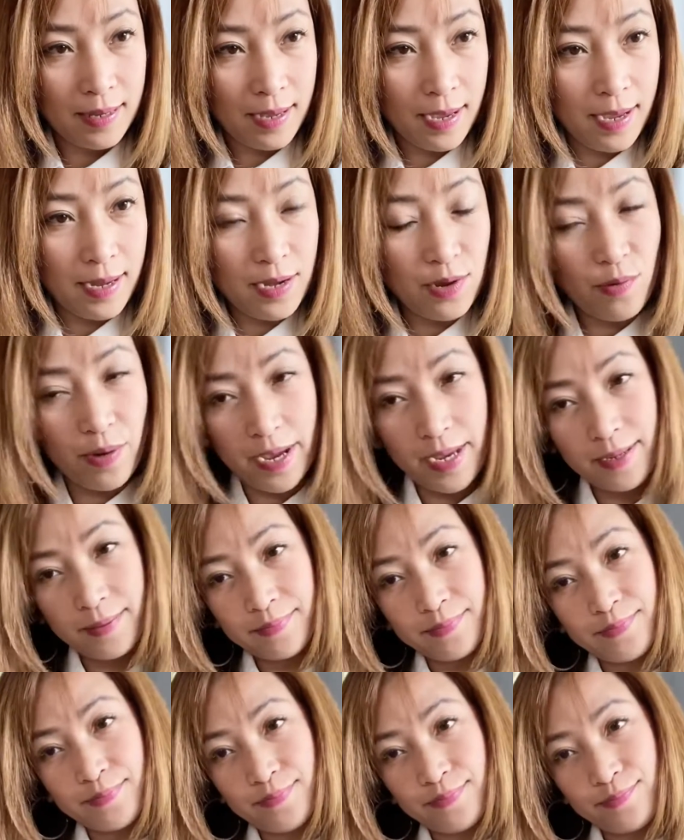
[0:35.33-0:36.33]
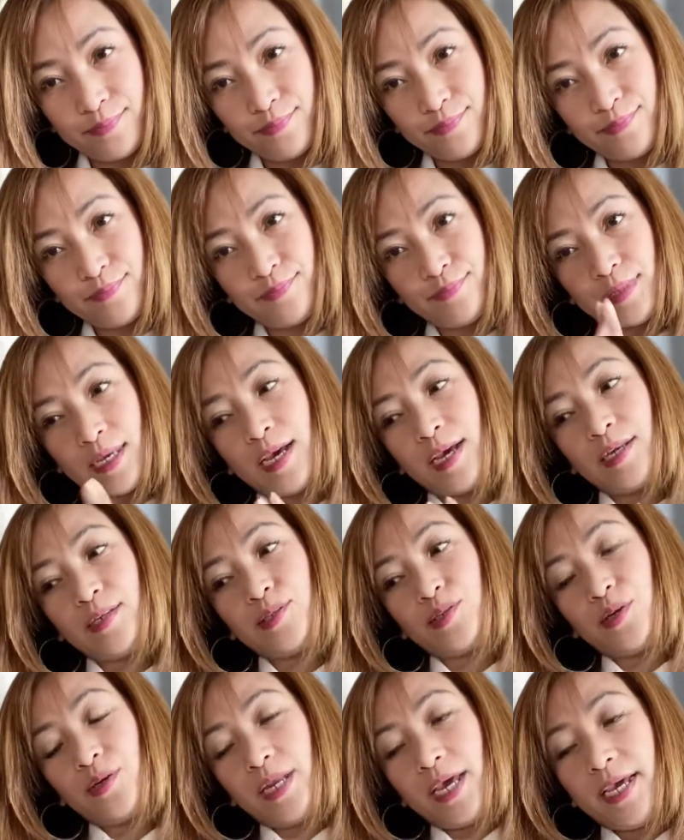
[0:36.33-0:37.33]
Anyway,
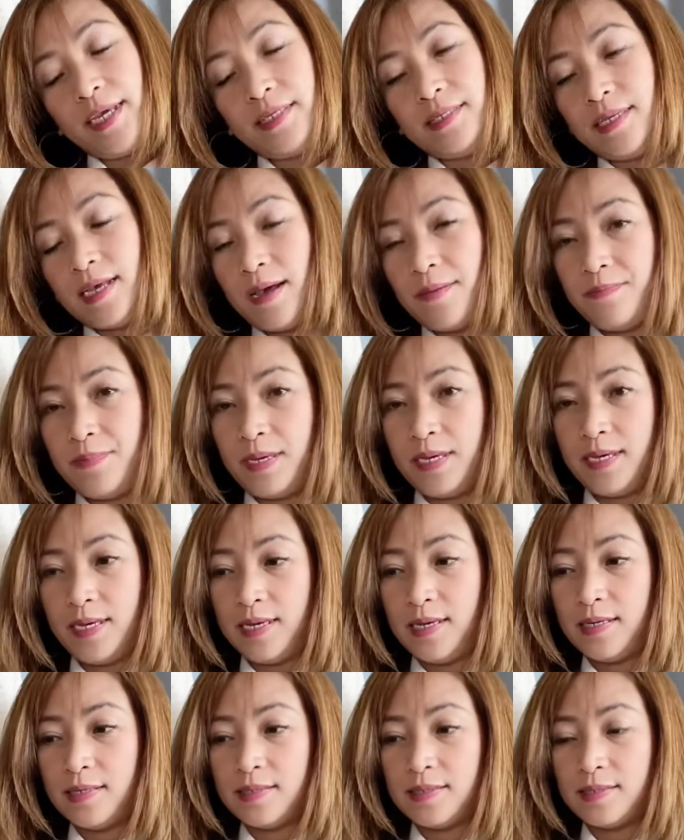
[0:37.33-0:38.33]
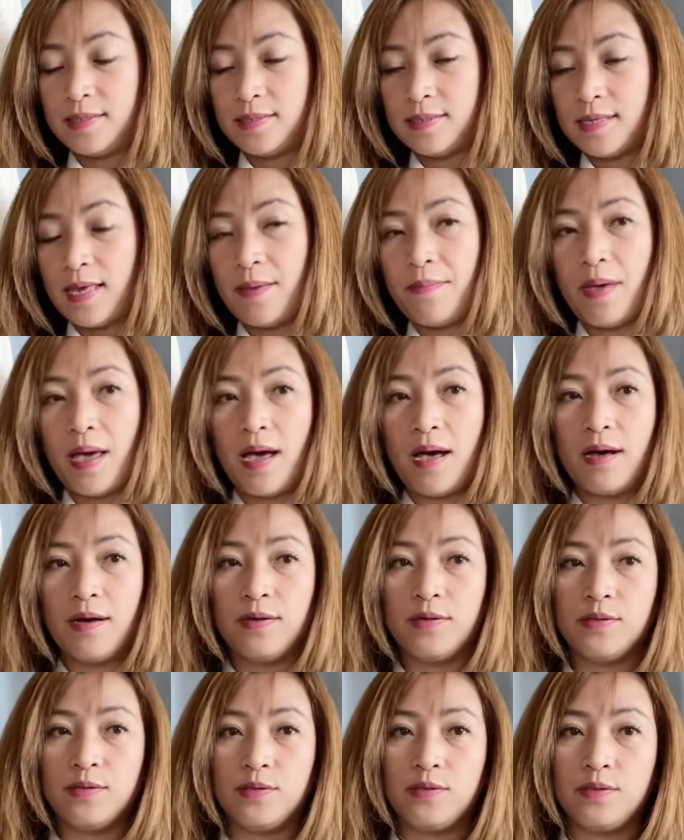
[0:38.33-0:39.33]
today's topic is
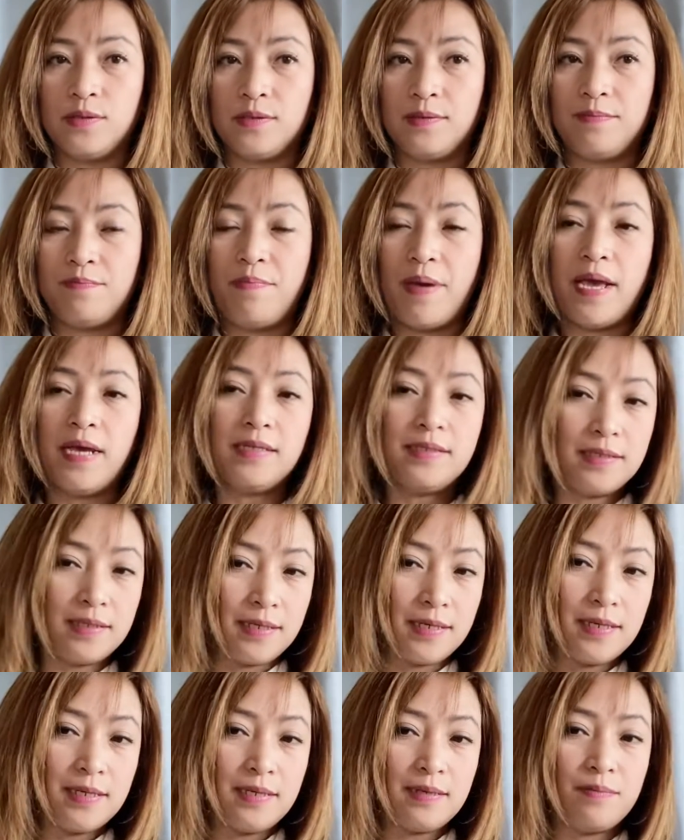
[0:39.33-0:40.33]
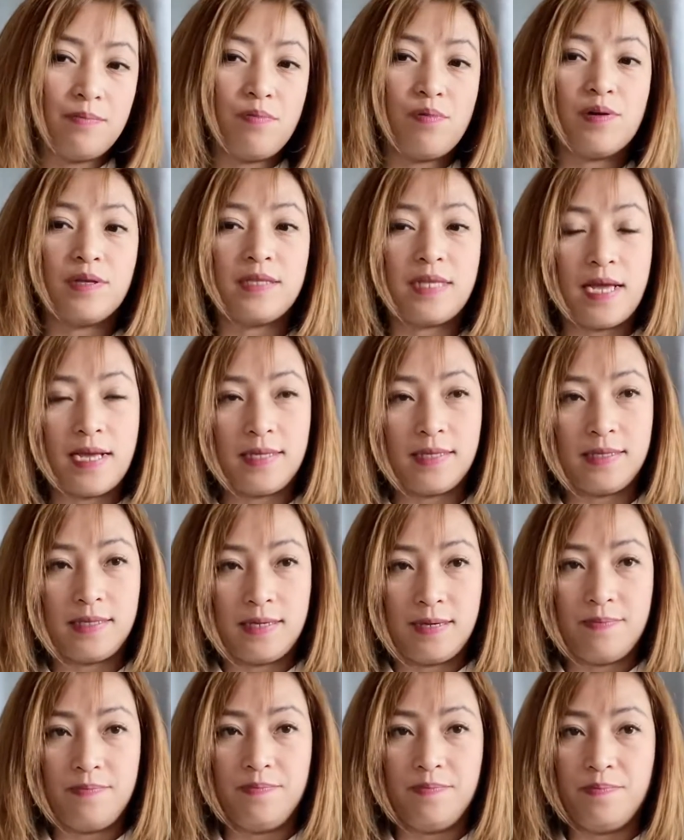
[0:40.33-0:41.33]
about basic
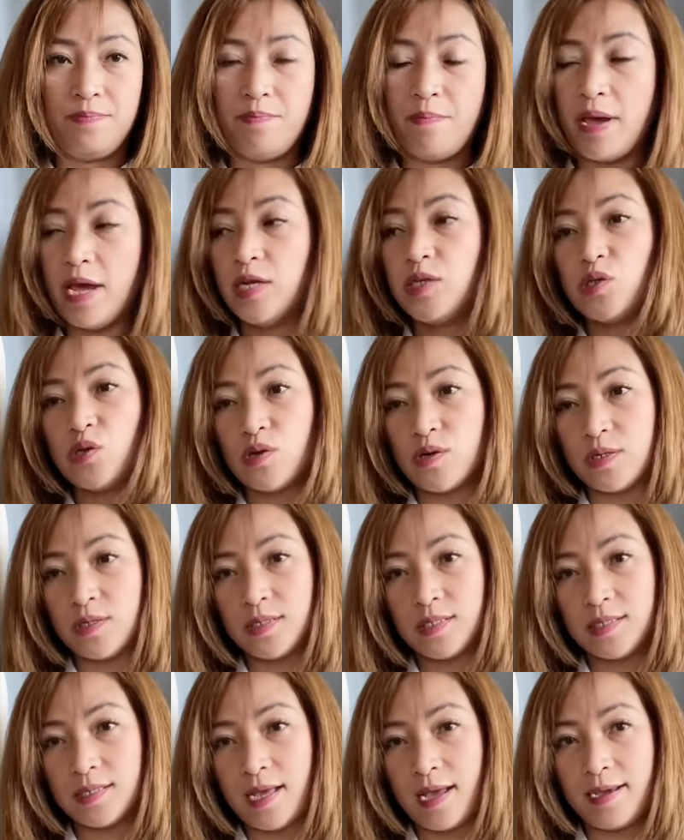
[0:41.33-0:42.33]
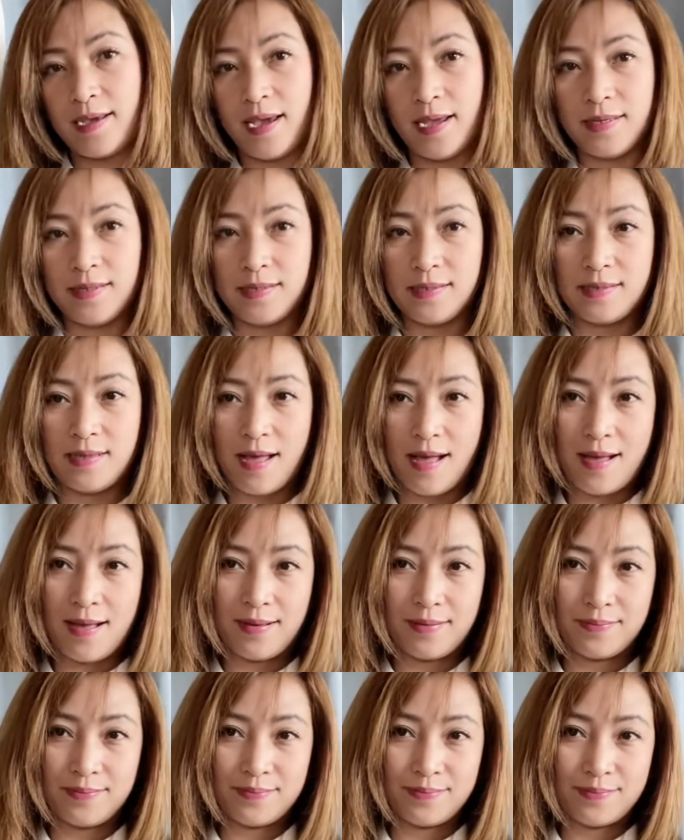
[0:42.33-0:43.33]
protective measures against the
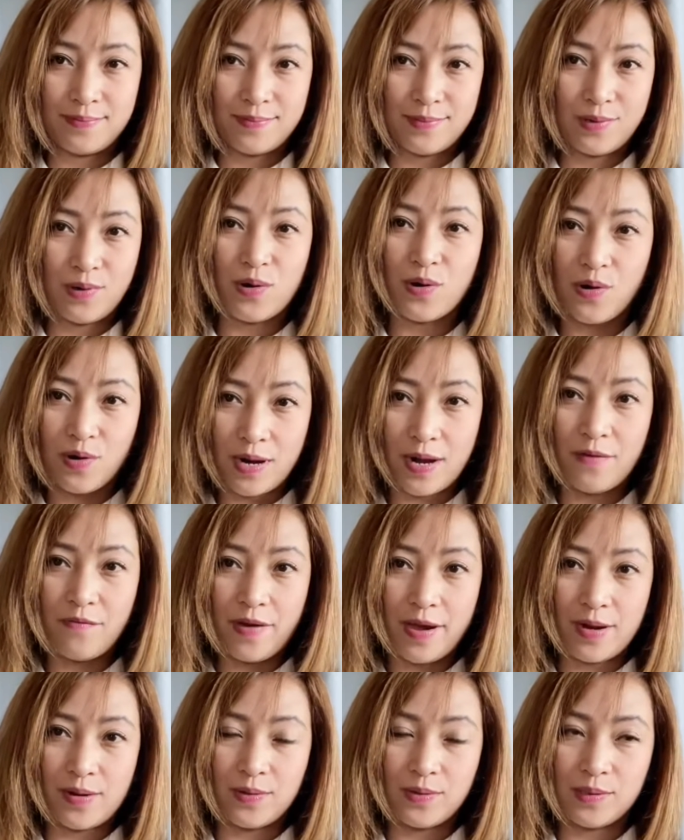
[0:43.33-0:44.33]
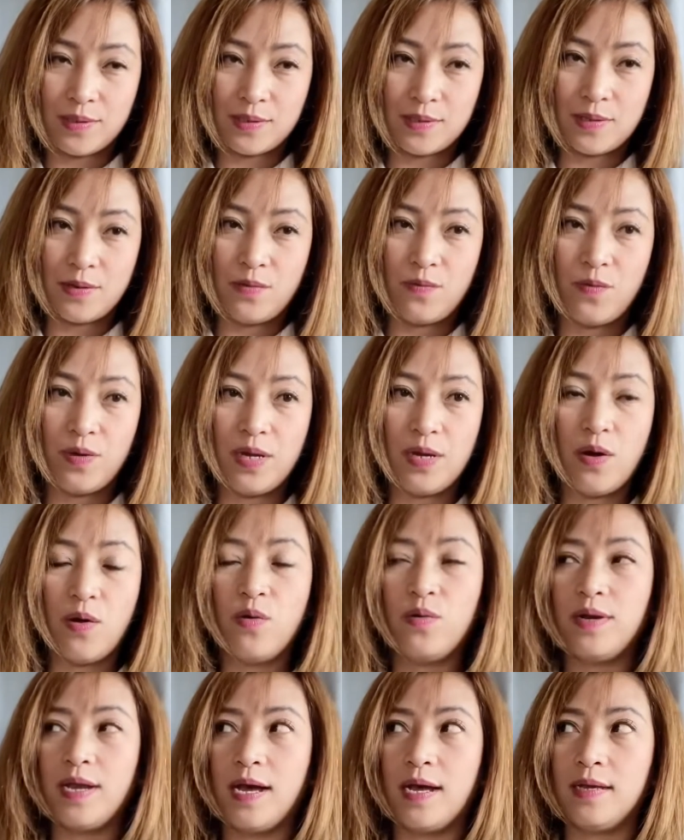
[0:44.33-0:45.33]
coronavirus. We
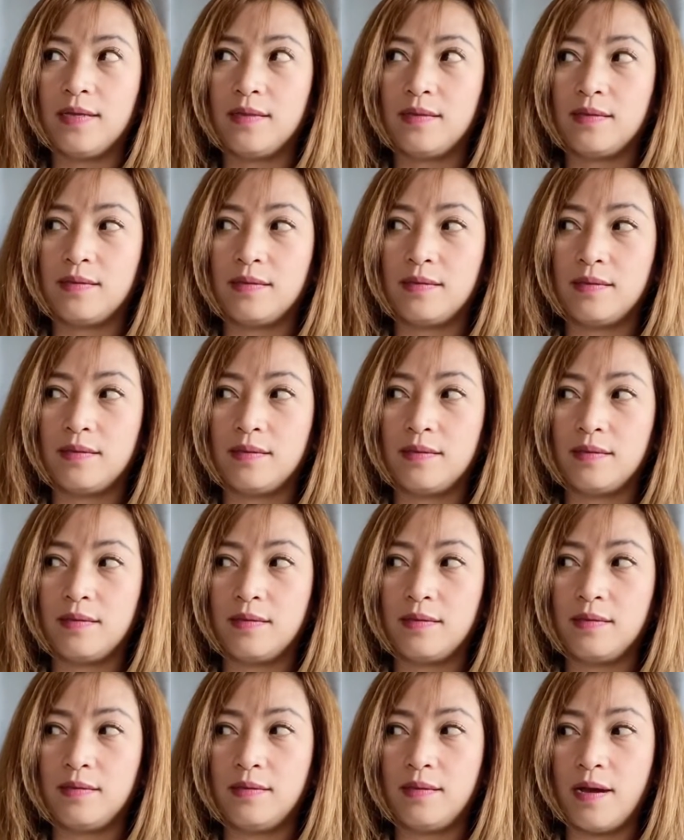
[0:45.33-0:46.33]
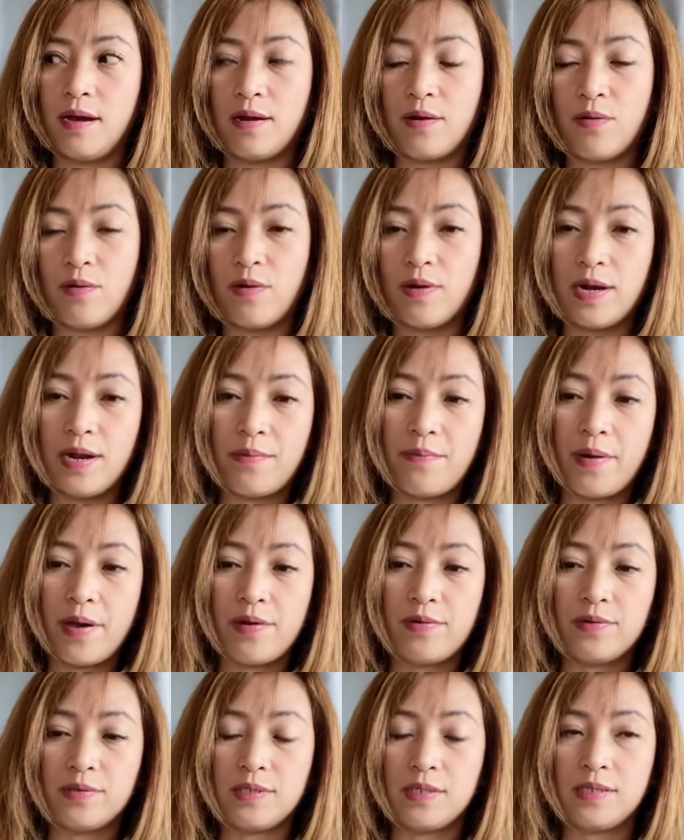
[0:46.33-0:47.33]
know that the
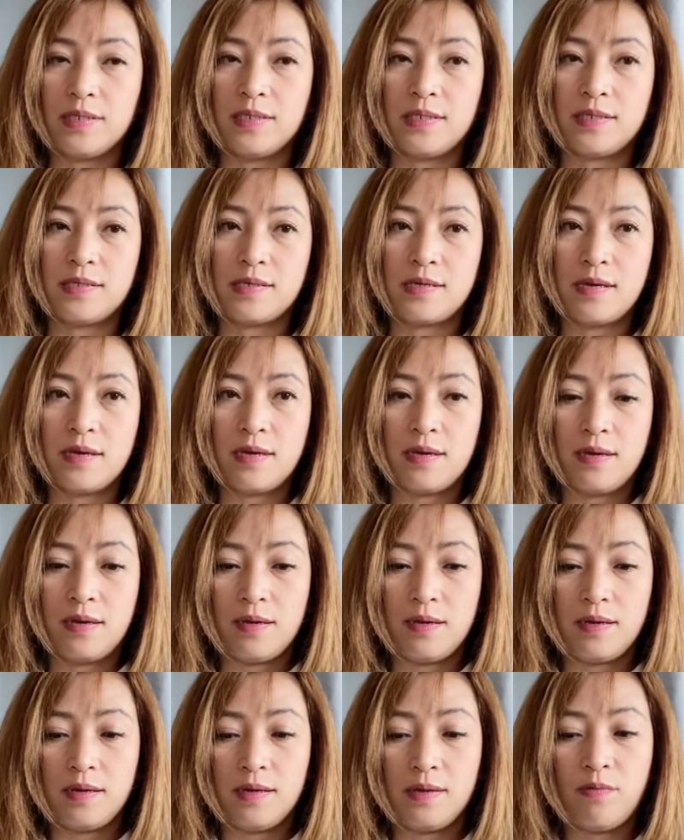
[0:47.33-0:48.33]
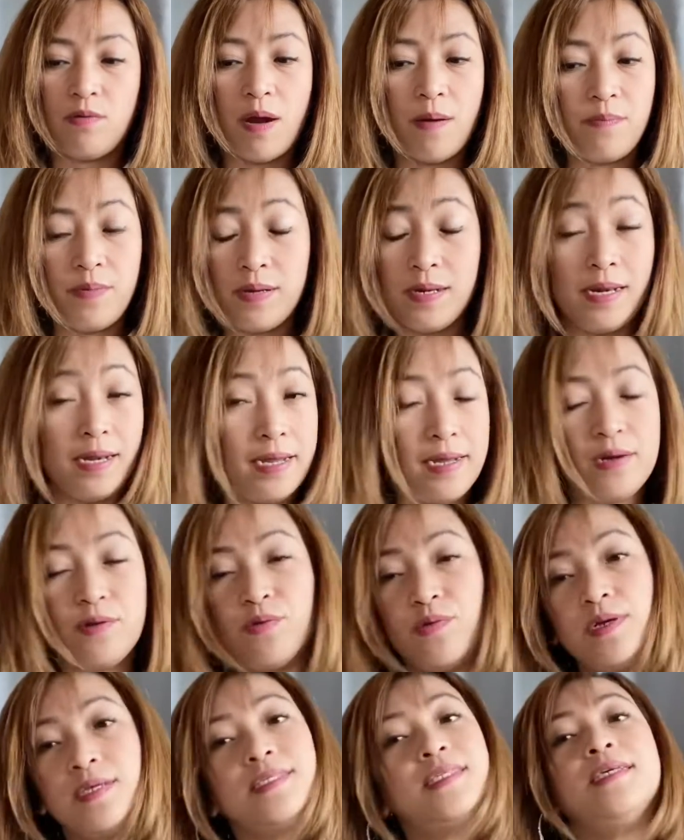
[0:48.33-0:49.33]
coronavirus is rapidly
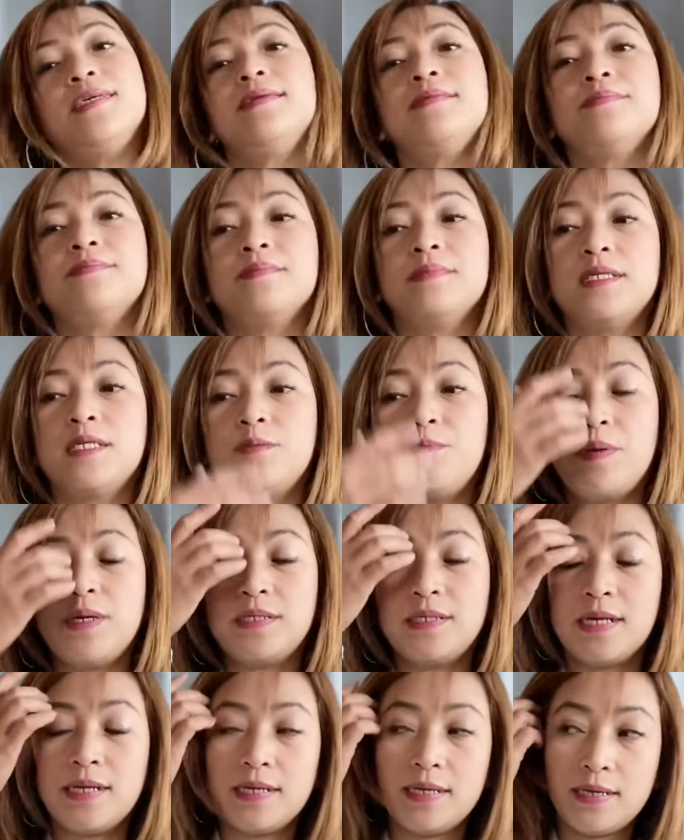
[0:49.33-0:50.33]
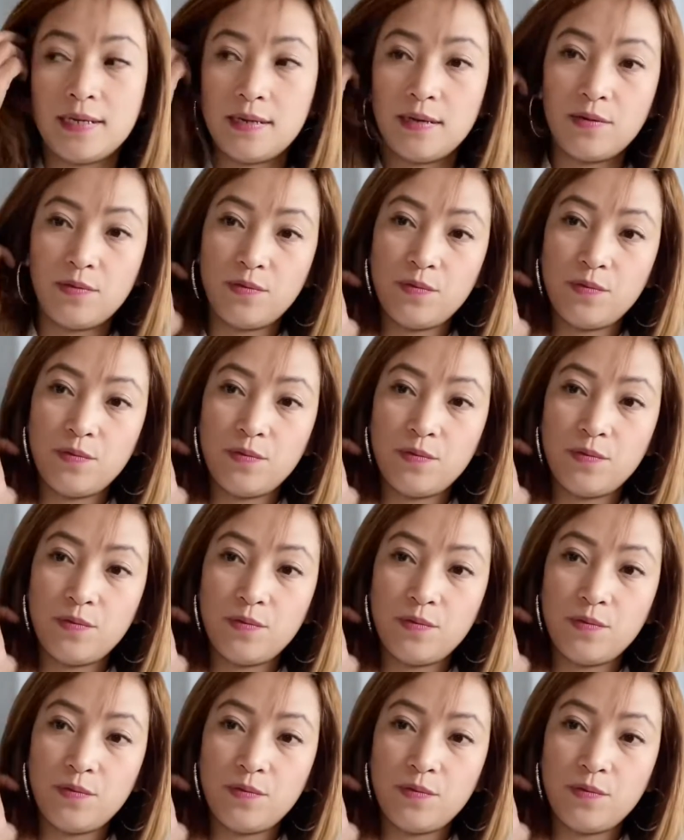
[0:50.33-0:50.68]
increasing, especially